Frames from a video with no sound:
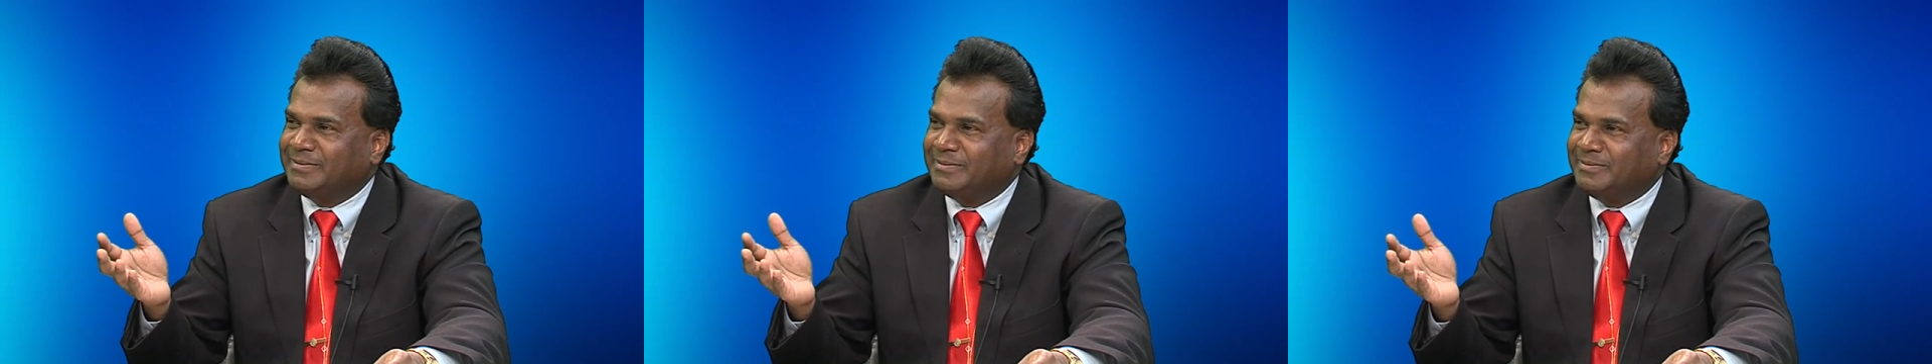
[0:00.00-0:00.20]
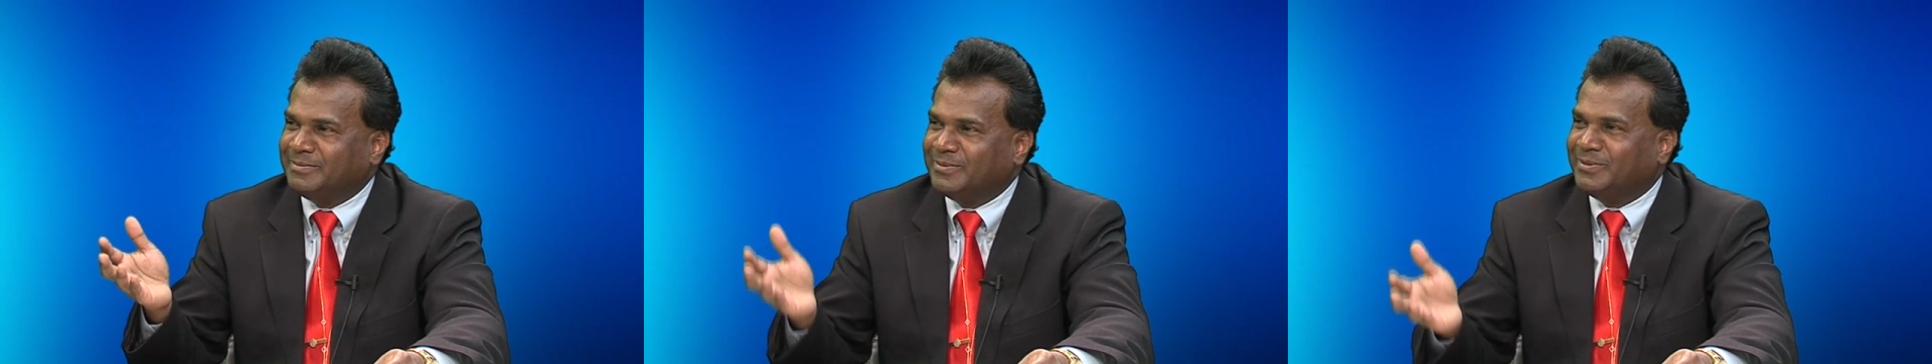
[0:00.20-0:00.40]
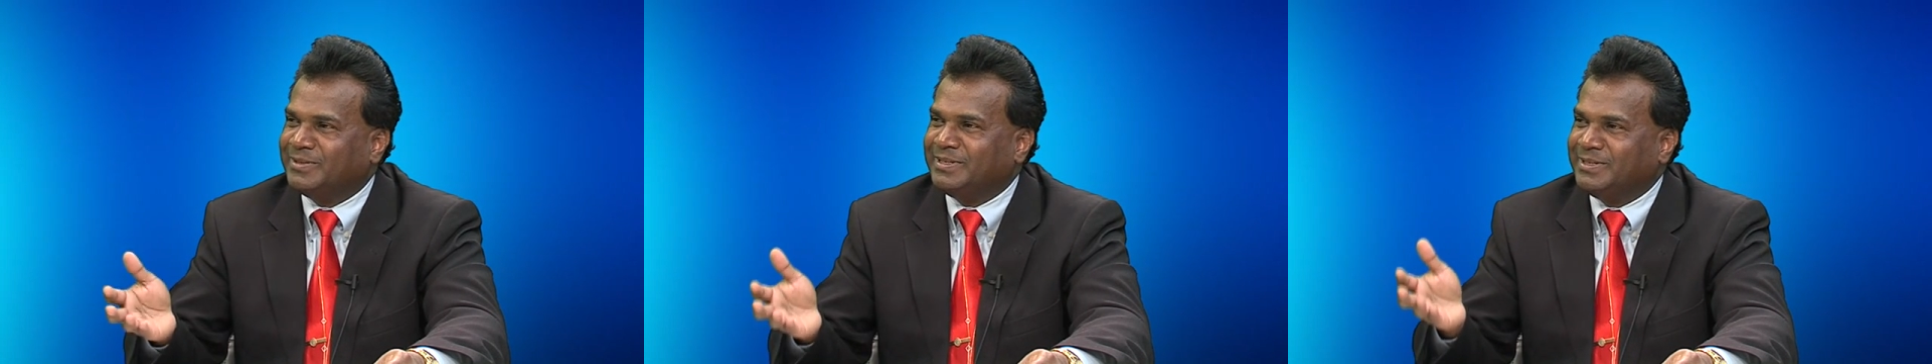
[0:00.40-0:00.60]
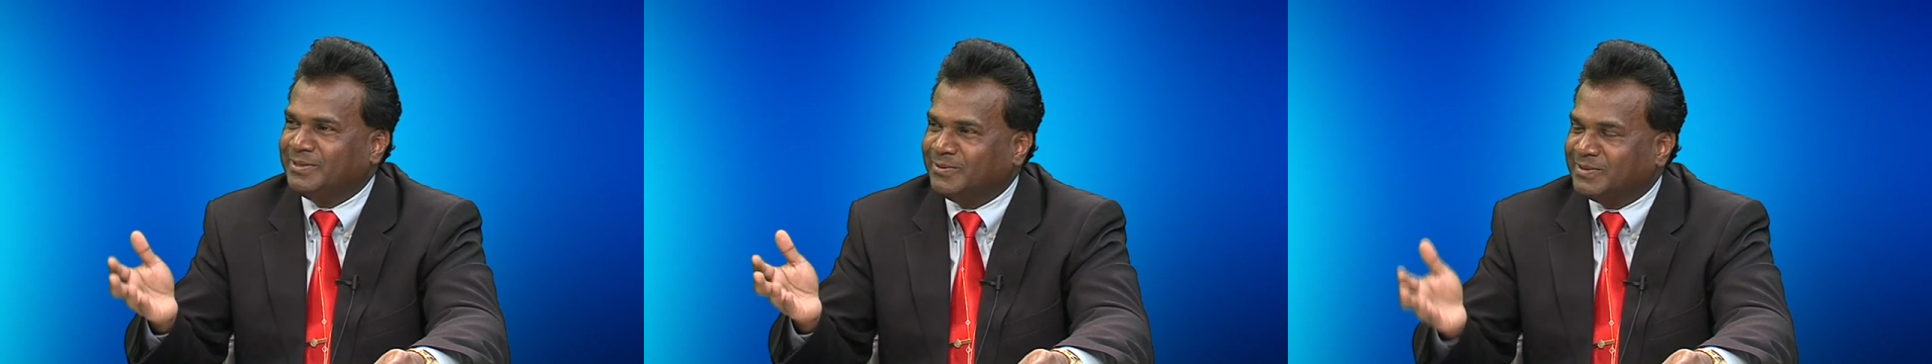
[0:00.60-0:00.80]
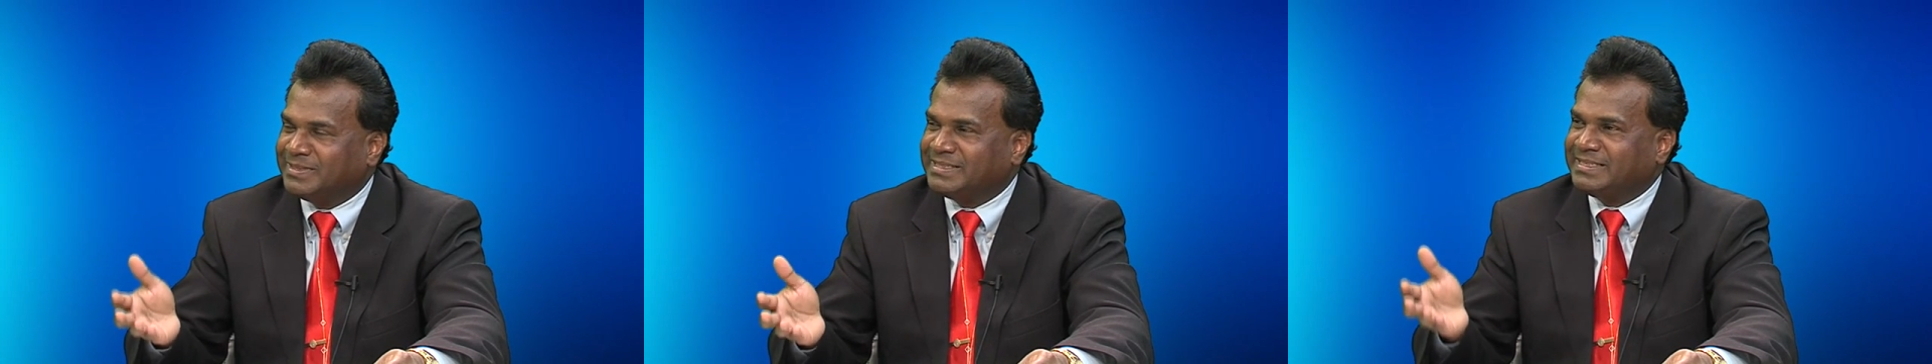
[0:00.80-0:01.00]
more
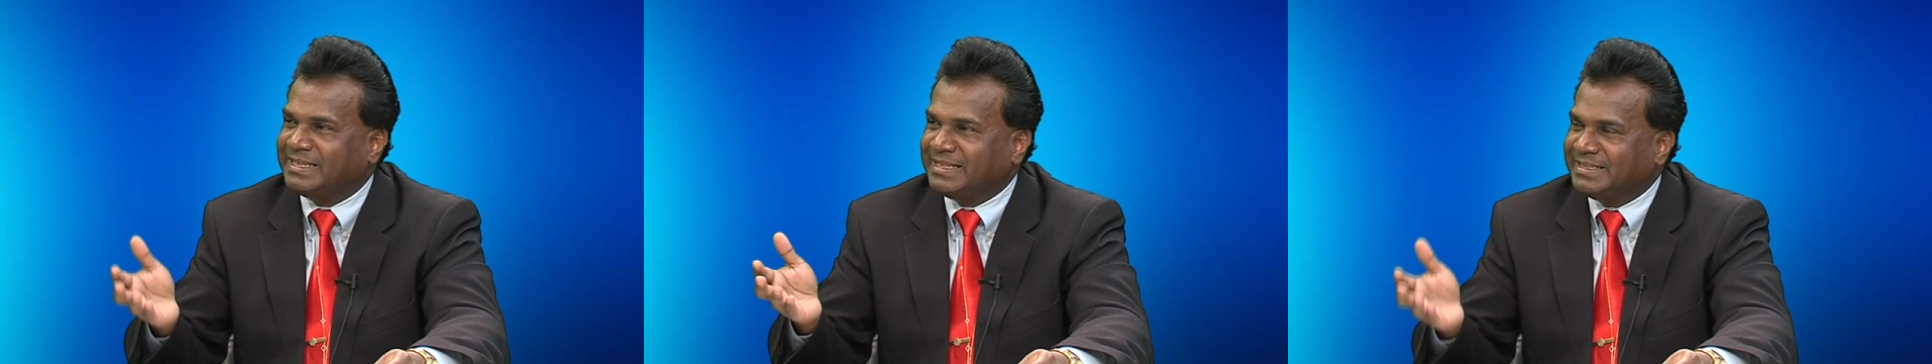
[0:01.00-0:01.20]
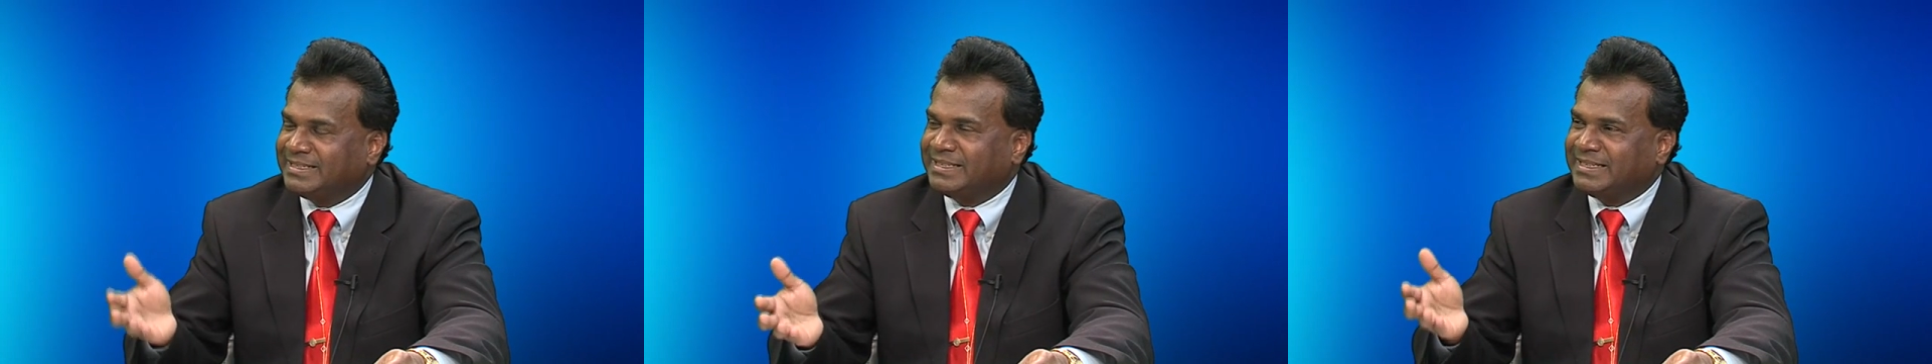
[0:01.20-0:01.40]
youths into